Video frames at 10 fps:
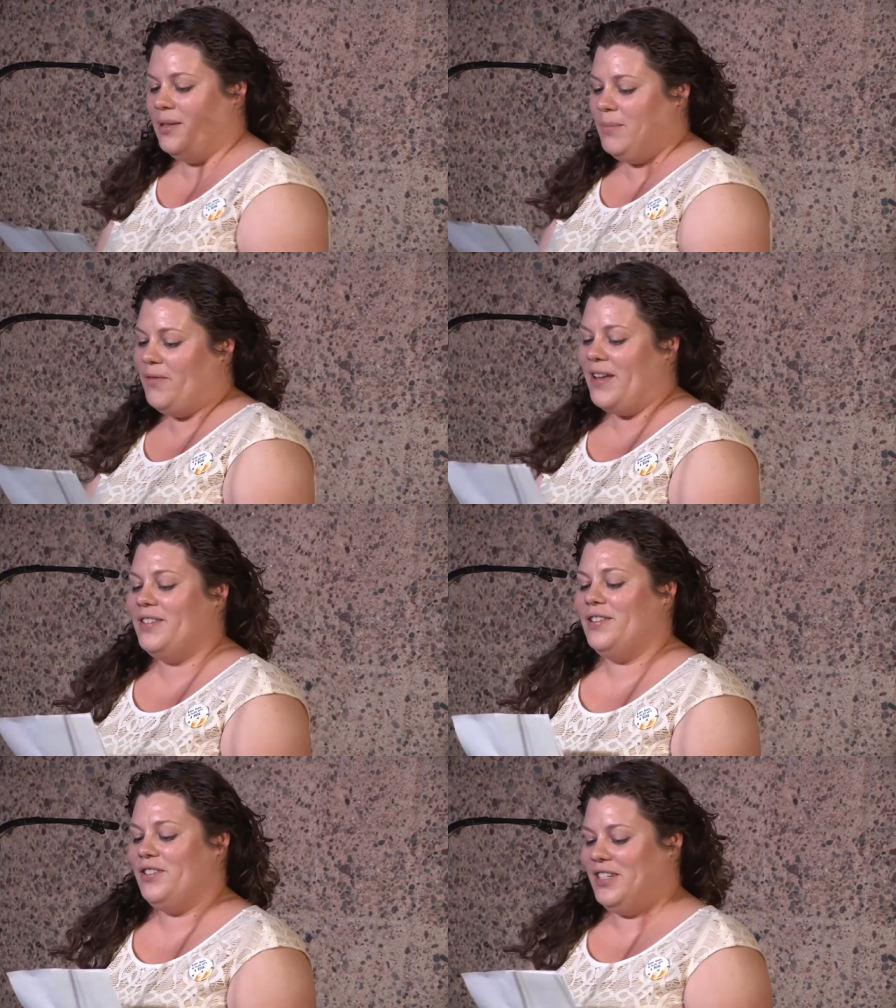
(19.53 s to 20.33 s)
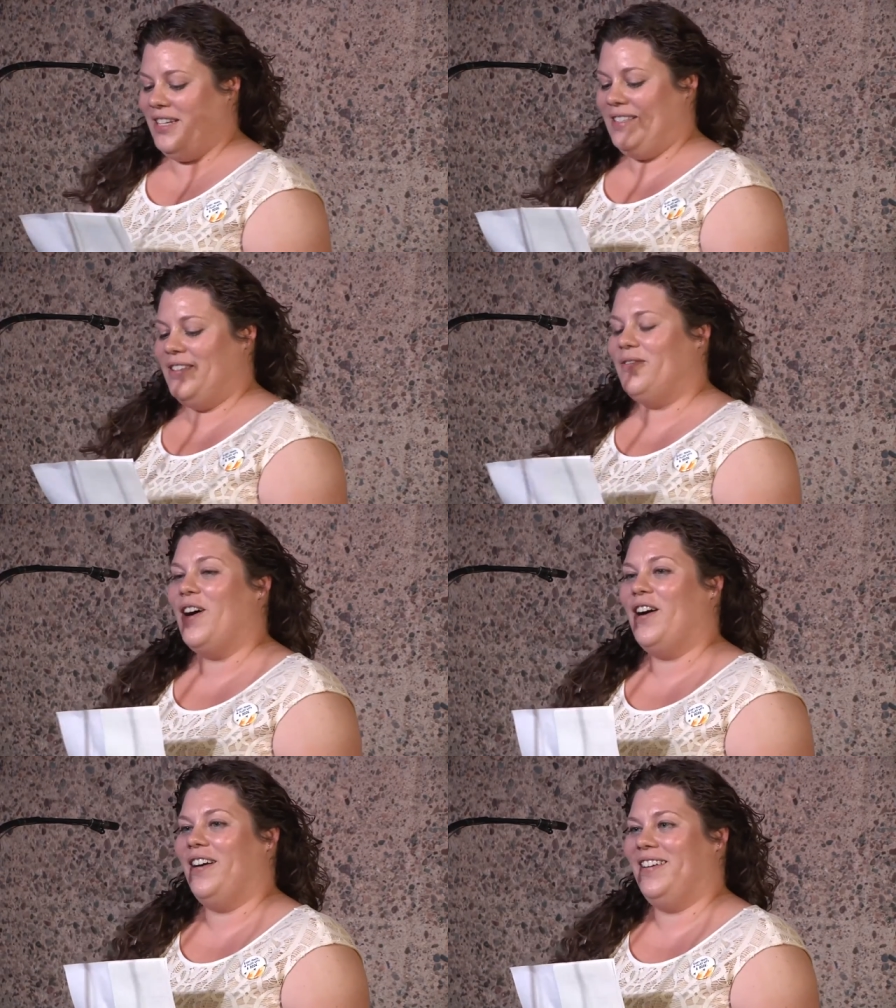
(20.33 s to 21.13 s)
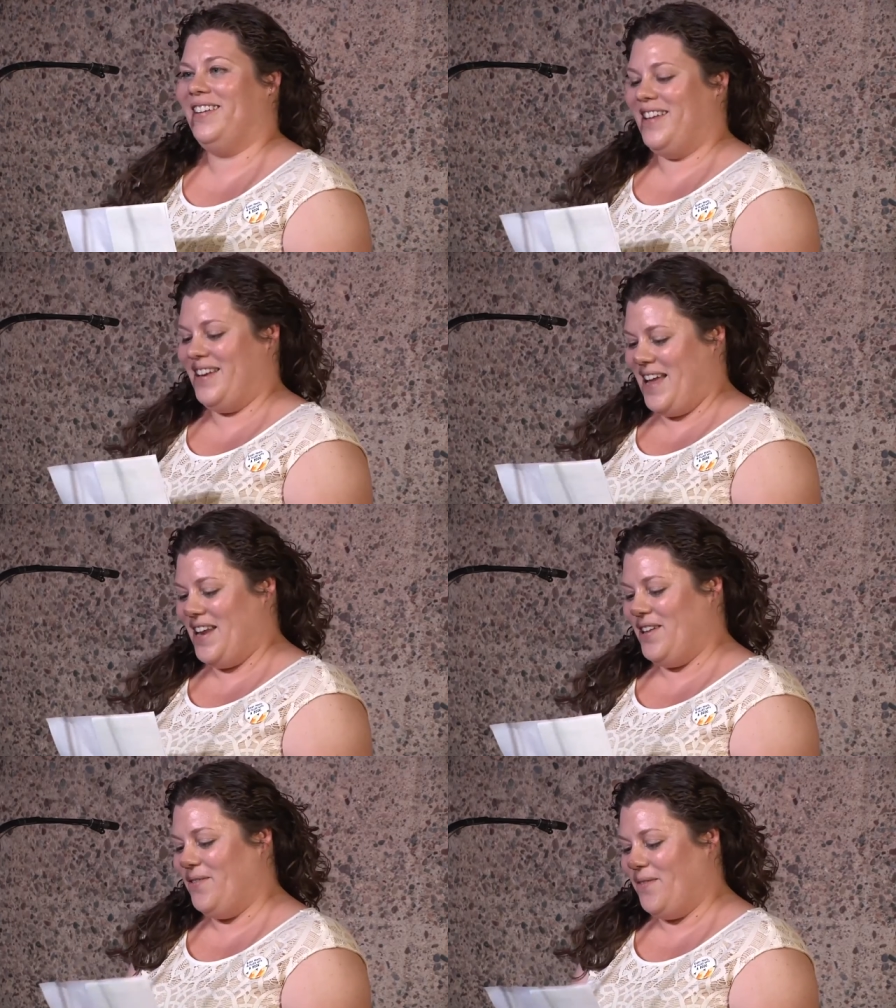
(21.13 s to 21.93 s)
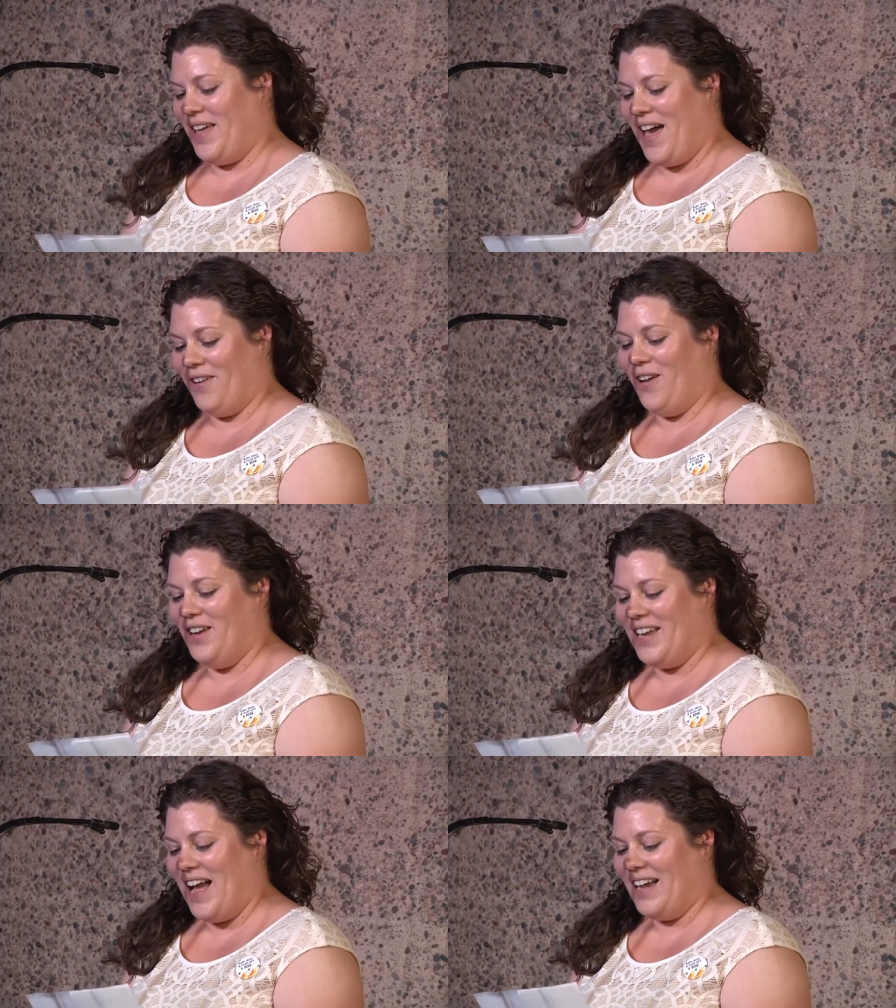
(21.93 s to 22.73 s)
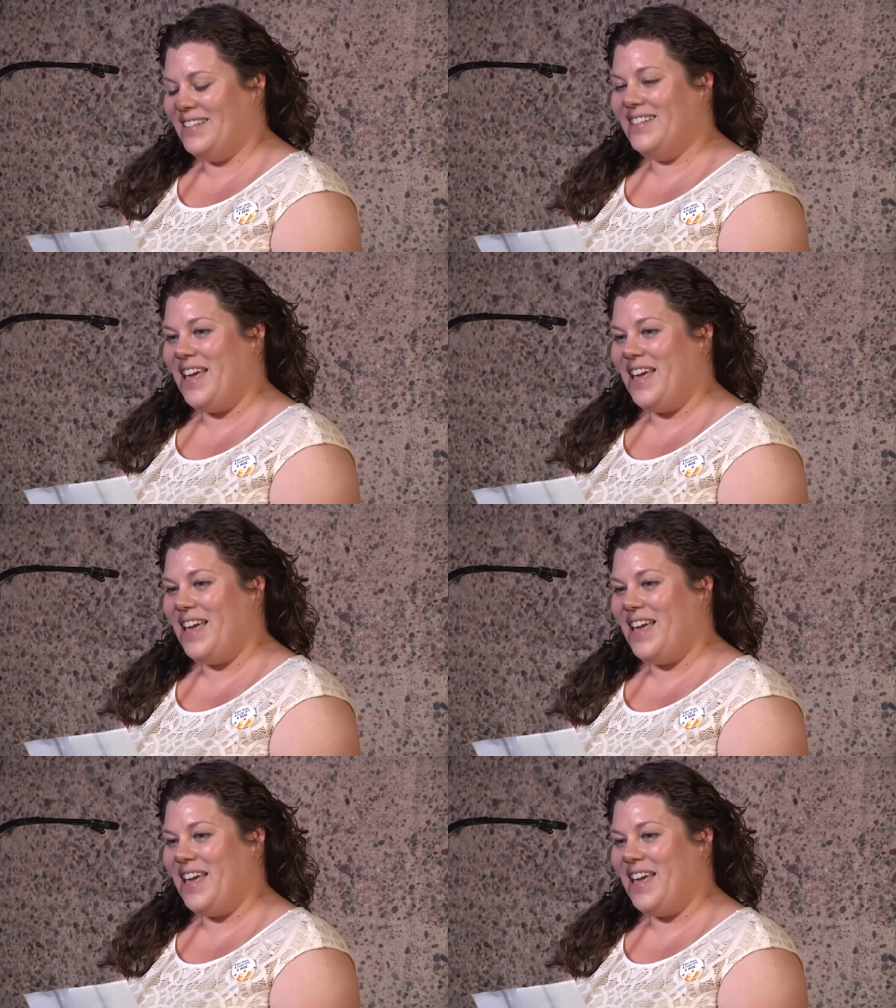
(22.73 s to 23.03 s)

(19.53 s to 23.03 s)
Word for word: Professor Jeannine Savard, a native of the Adirondacks,